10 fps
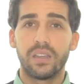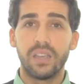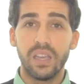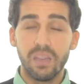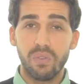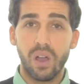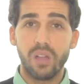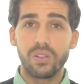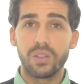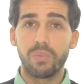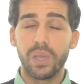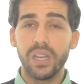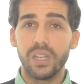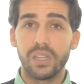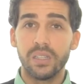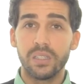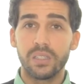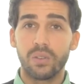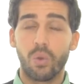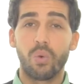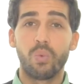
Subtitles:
If others' opinions or